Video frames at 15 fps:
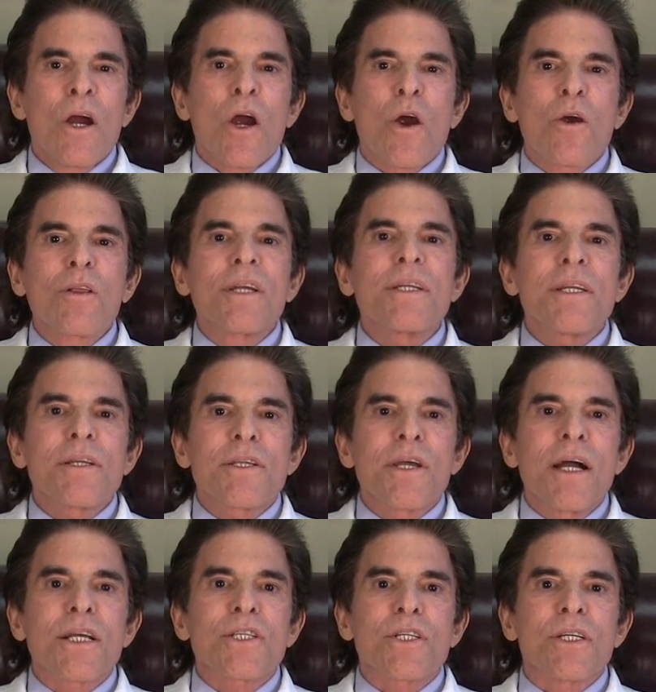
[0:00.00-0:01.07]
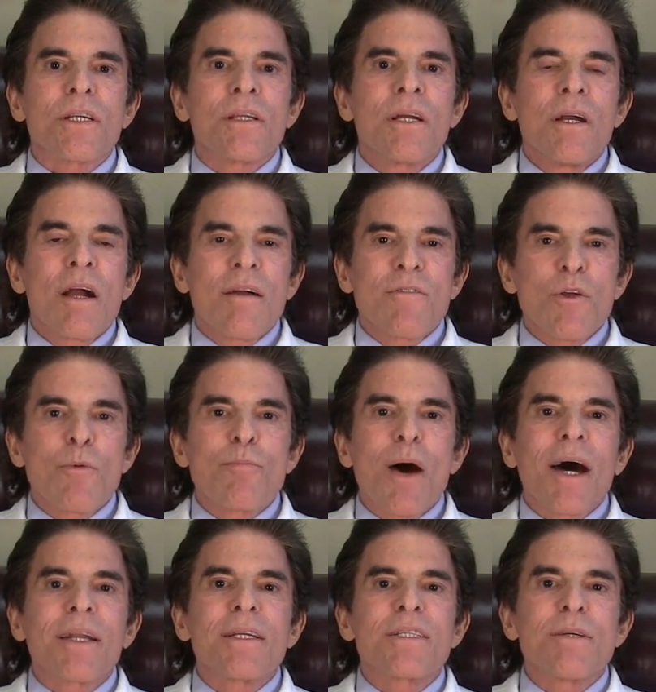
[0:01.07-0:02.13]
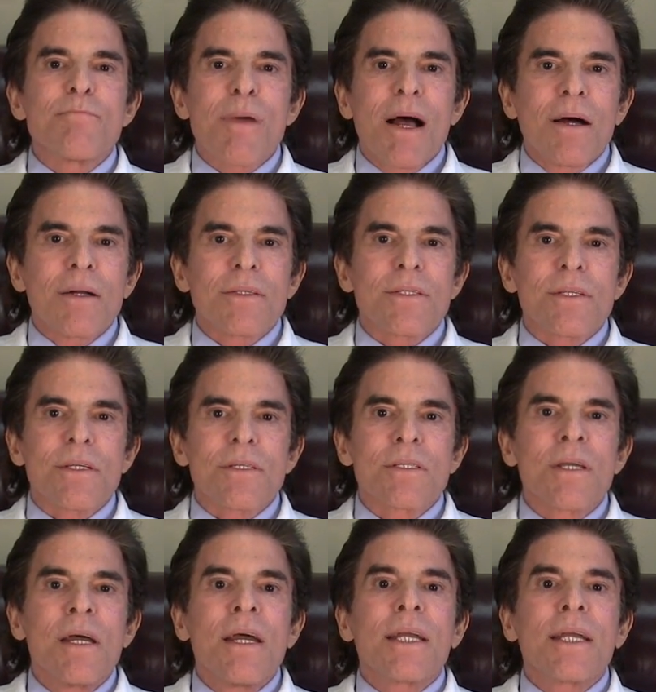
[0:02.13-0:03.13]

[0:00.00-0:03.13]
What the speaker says: Early detection of your body's imbalances